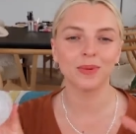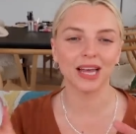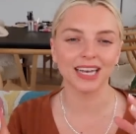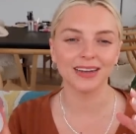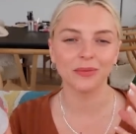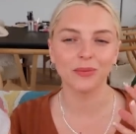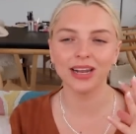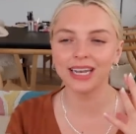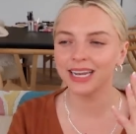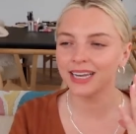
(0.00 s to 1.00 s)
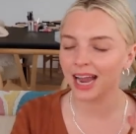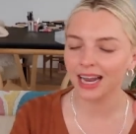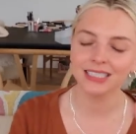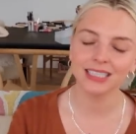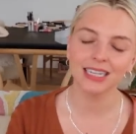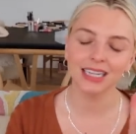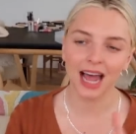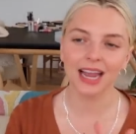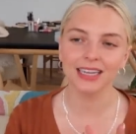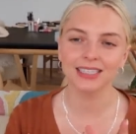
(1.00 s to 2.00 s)
but really nice and
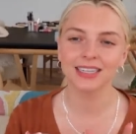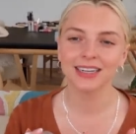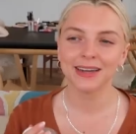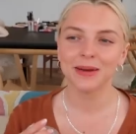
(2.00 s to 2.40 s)
light,